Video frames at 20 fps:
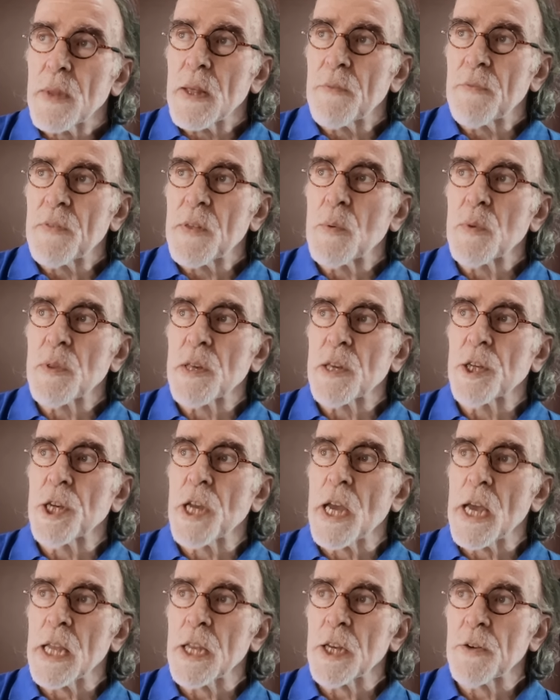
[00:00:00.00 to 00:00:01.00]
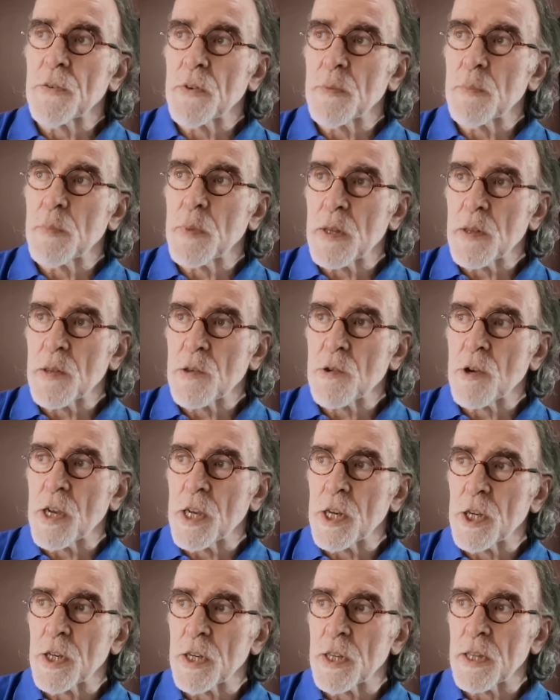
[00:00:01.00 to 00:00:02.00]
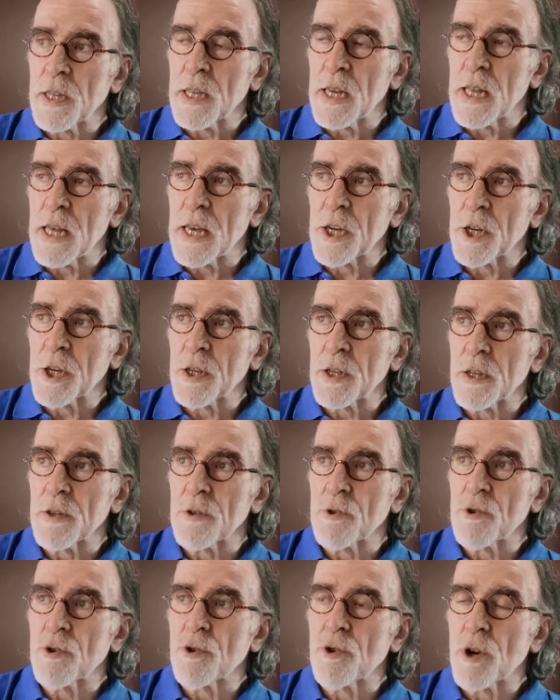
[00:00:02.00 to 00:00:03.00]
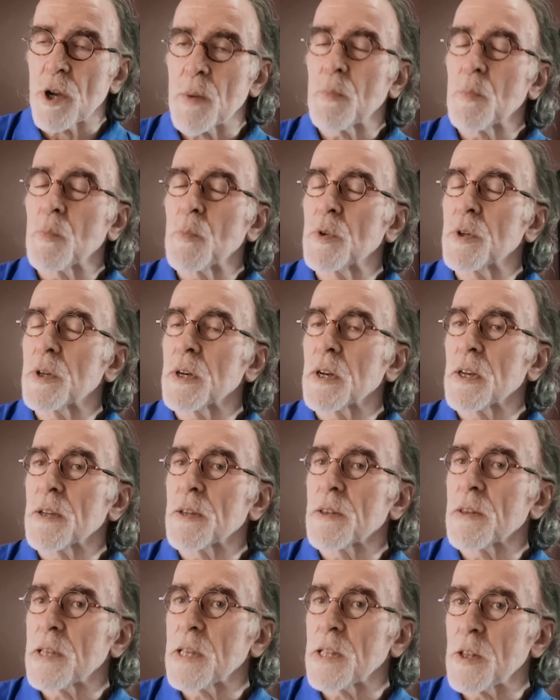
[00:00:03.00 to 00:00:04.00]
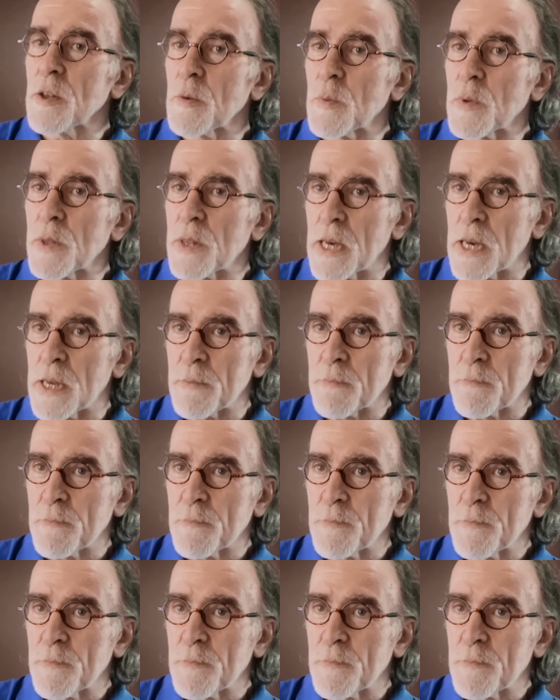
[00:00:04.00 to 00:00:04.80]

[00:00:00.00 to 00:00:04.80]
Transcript: if there was a change of administration at the election, Trump wouldn't continue with that.